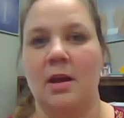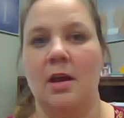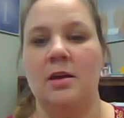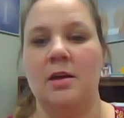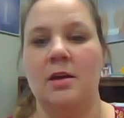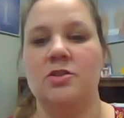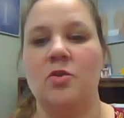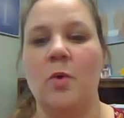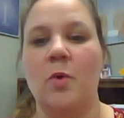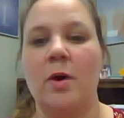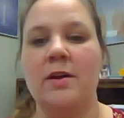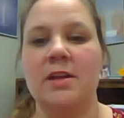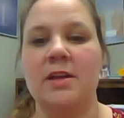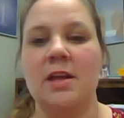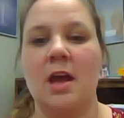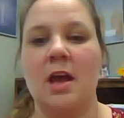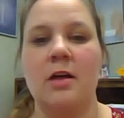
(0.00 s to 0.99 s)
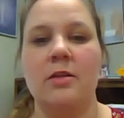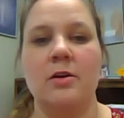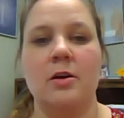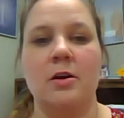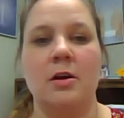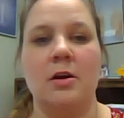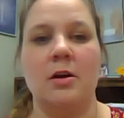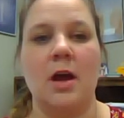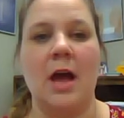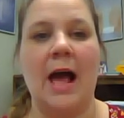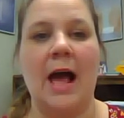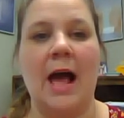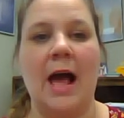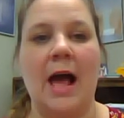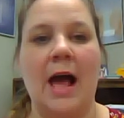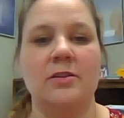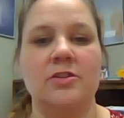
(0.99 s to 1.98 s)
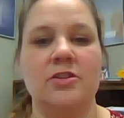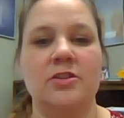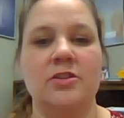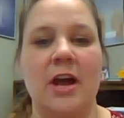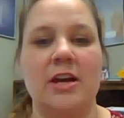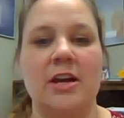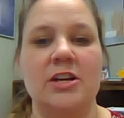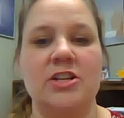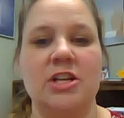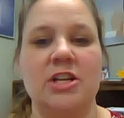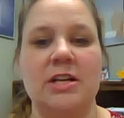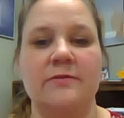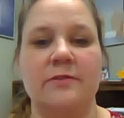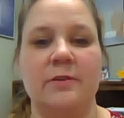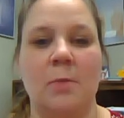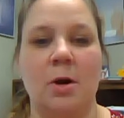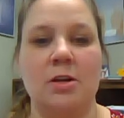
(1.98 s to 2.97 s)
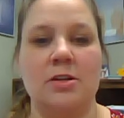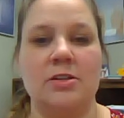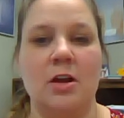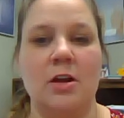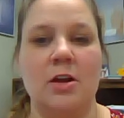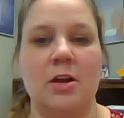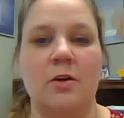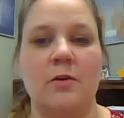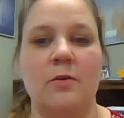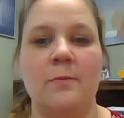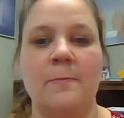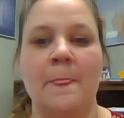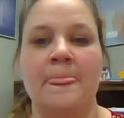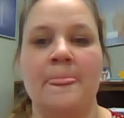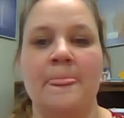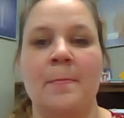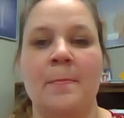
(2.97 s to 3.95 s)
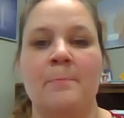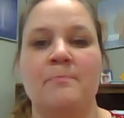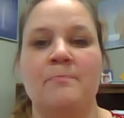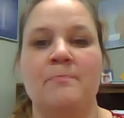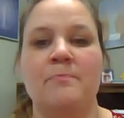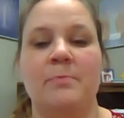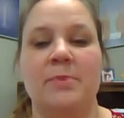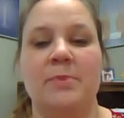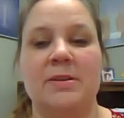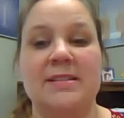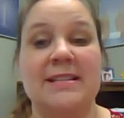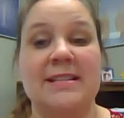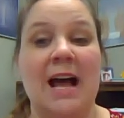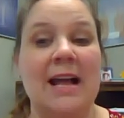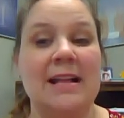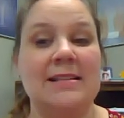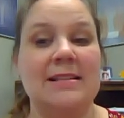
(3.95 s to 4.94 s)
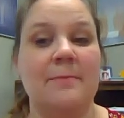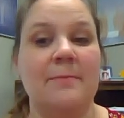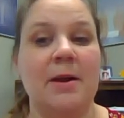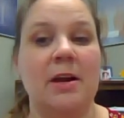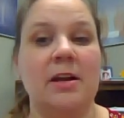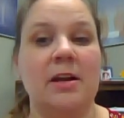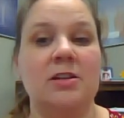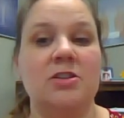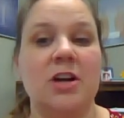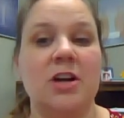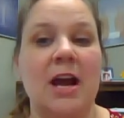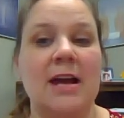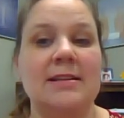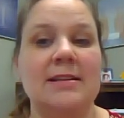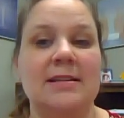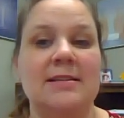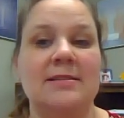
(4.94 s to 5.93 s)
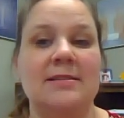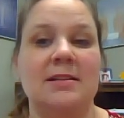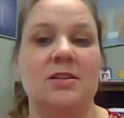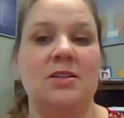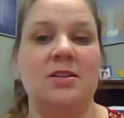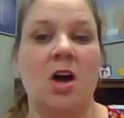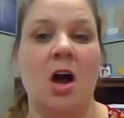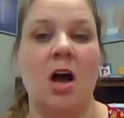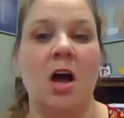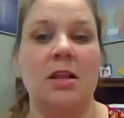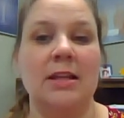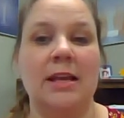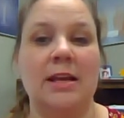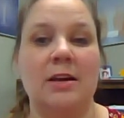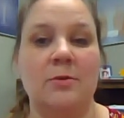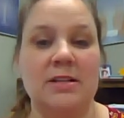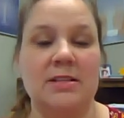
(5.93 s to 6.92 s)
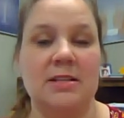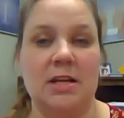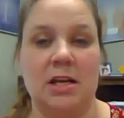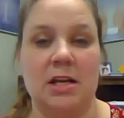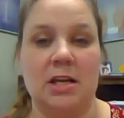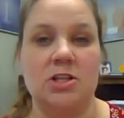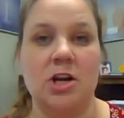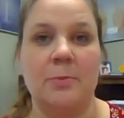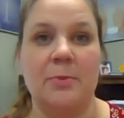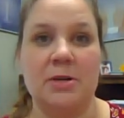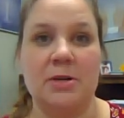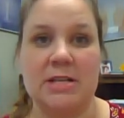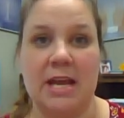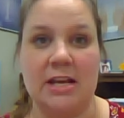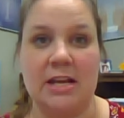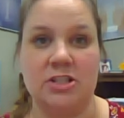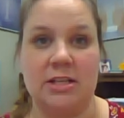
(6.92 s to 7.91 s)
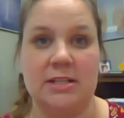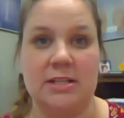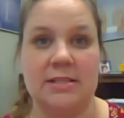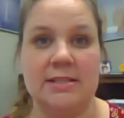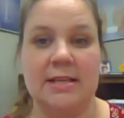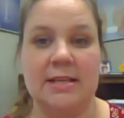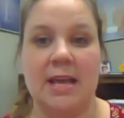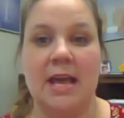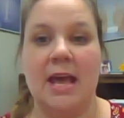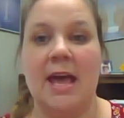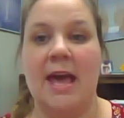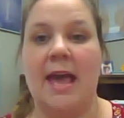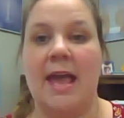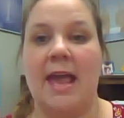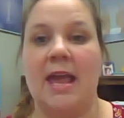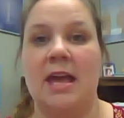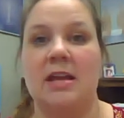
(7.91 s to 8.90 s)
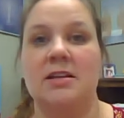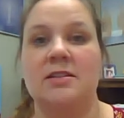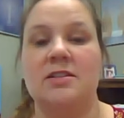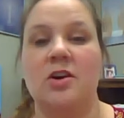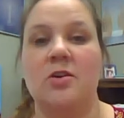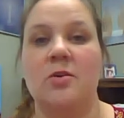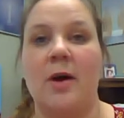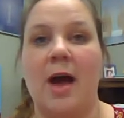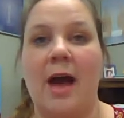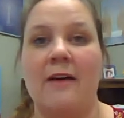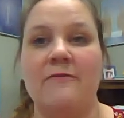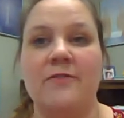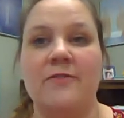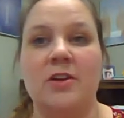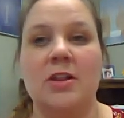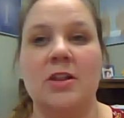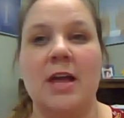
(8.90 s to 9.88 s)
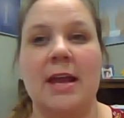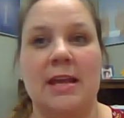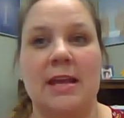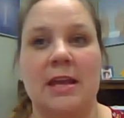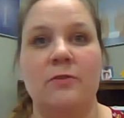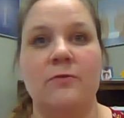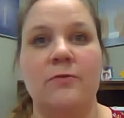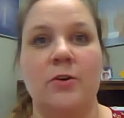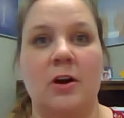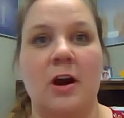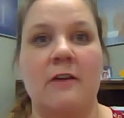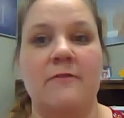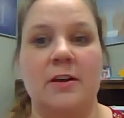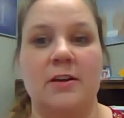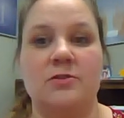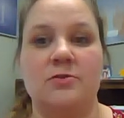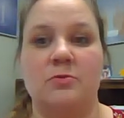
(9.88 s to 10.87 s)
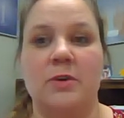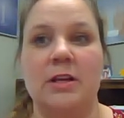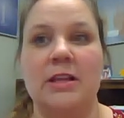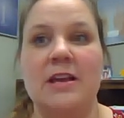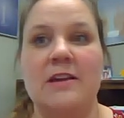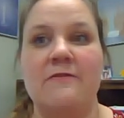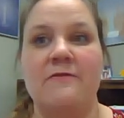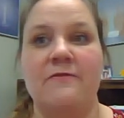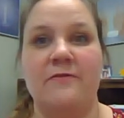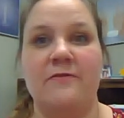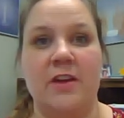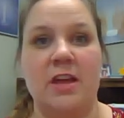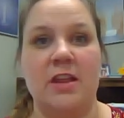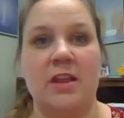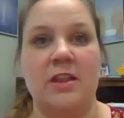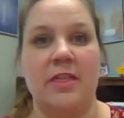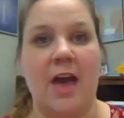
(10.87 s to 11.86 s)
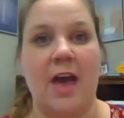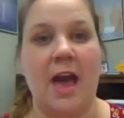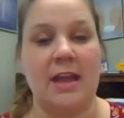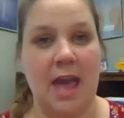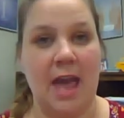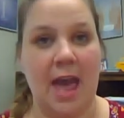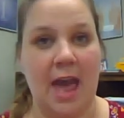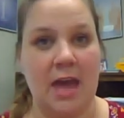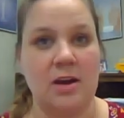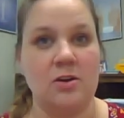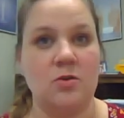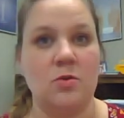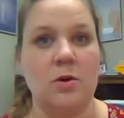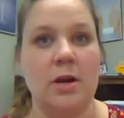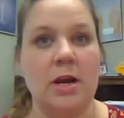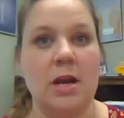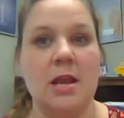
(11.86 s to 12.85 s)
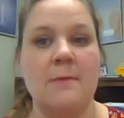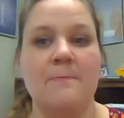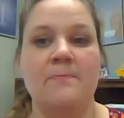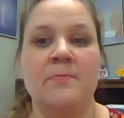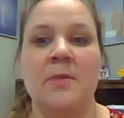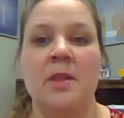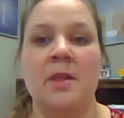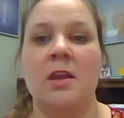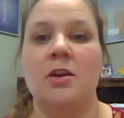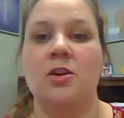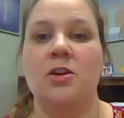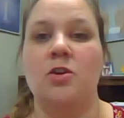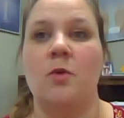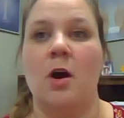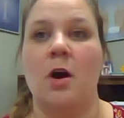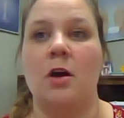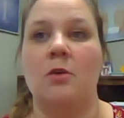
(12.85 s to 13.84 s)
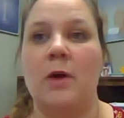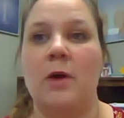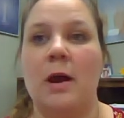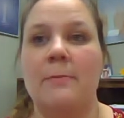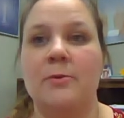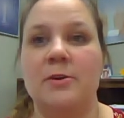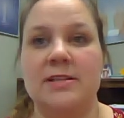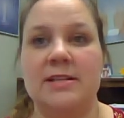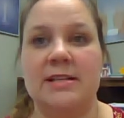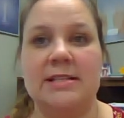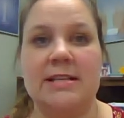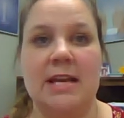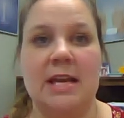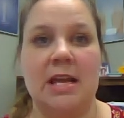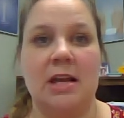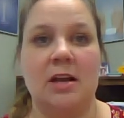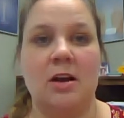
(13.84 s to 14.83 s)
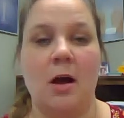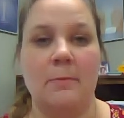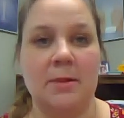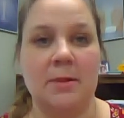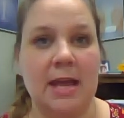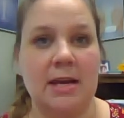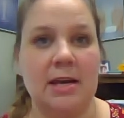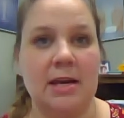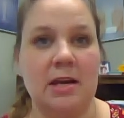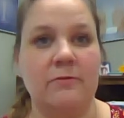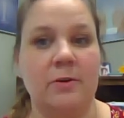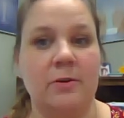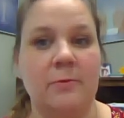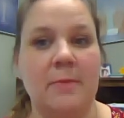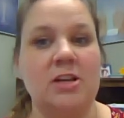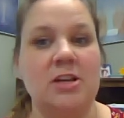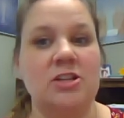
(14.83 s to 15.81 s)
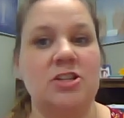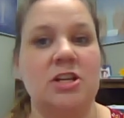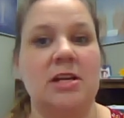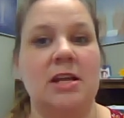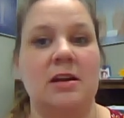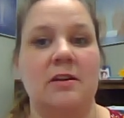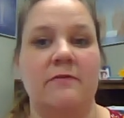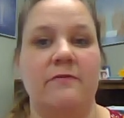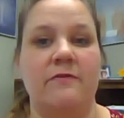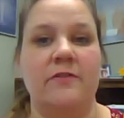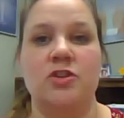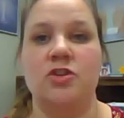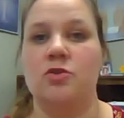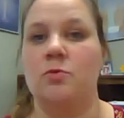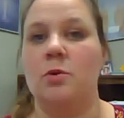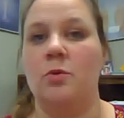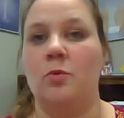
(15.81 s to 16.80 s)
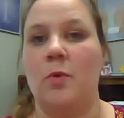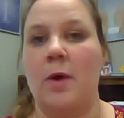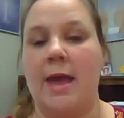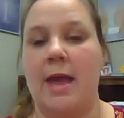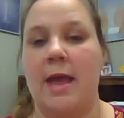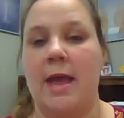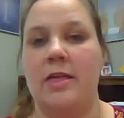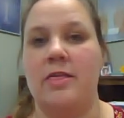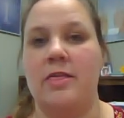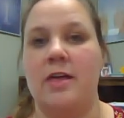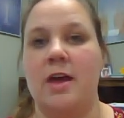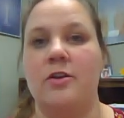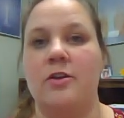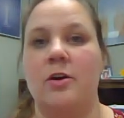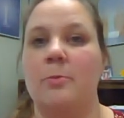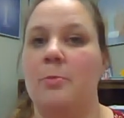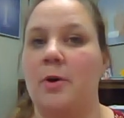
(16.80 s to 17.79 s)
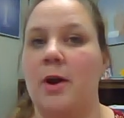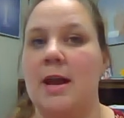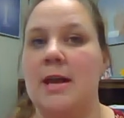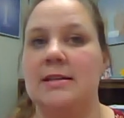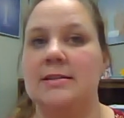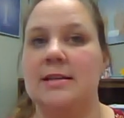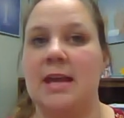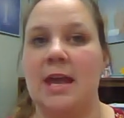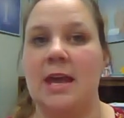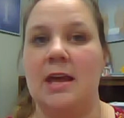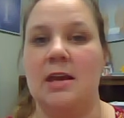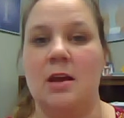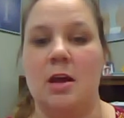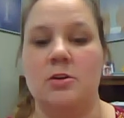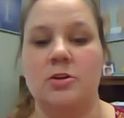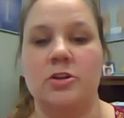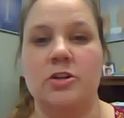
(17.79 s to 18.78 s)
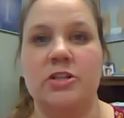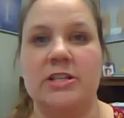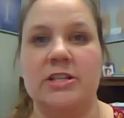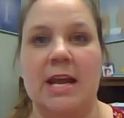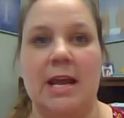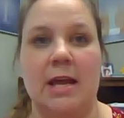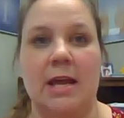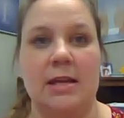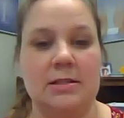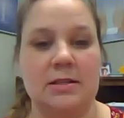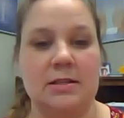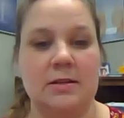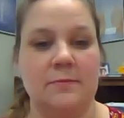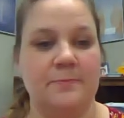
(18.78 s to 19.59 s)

So, one of the other high yield strategies from Marzano, besides compare and contrast, is the non linguistic interpretations. And so I feel like infographics really fit that category. You are representing complicated information in a visual way that their brains can understand.